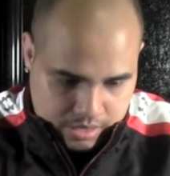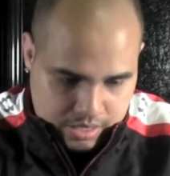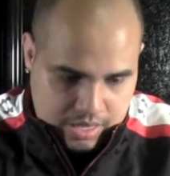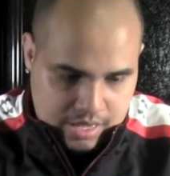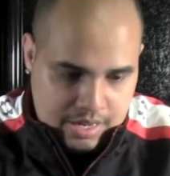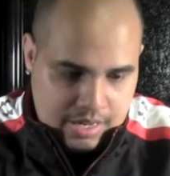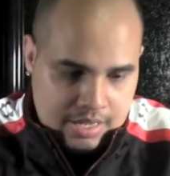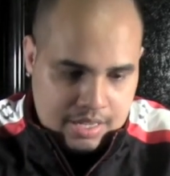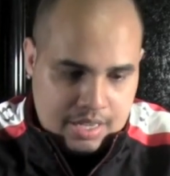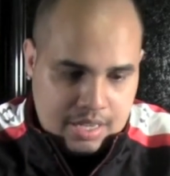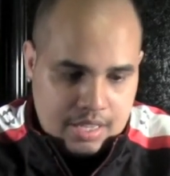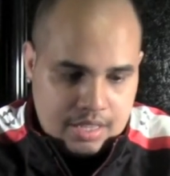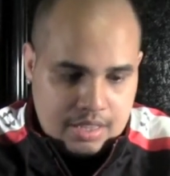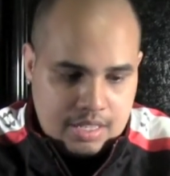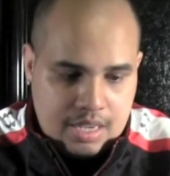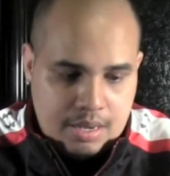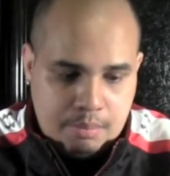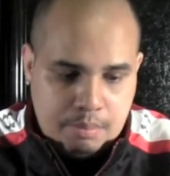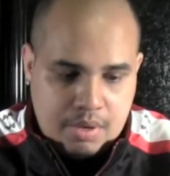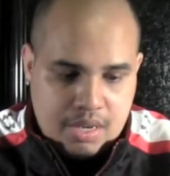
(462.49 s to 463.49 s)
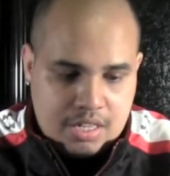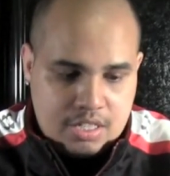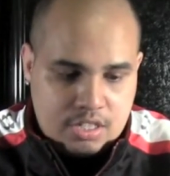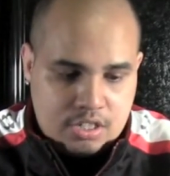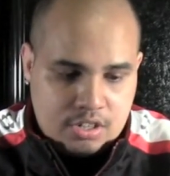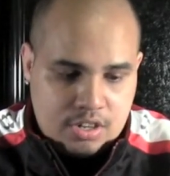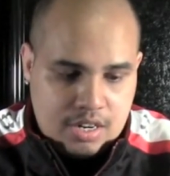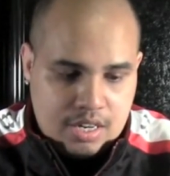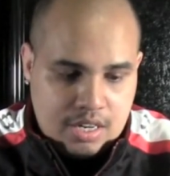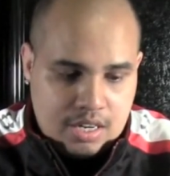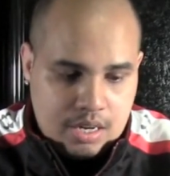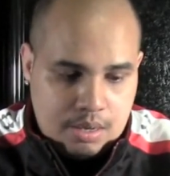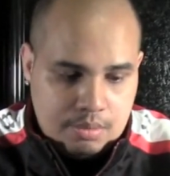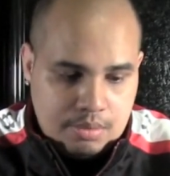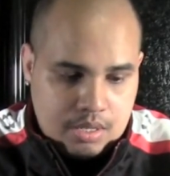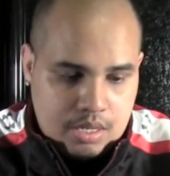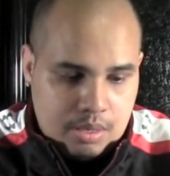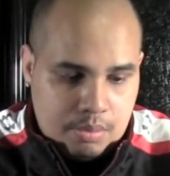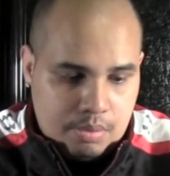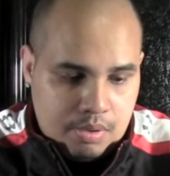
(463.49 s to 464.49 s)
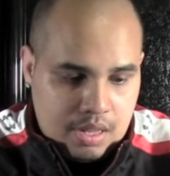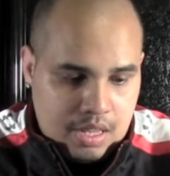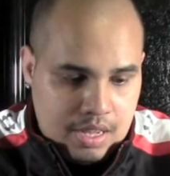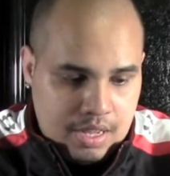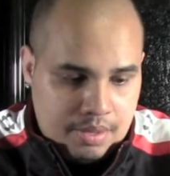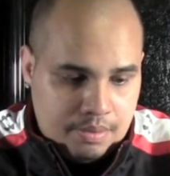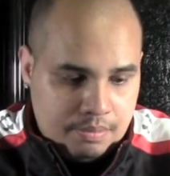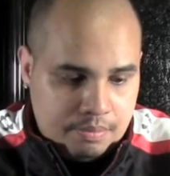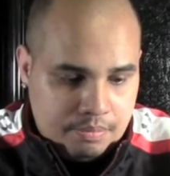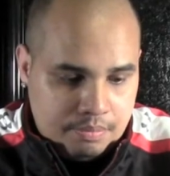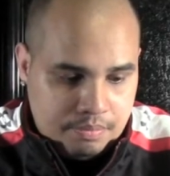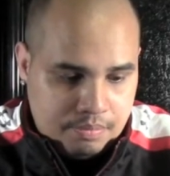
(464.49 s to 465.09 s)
And again, that big screen comes into play.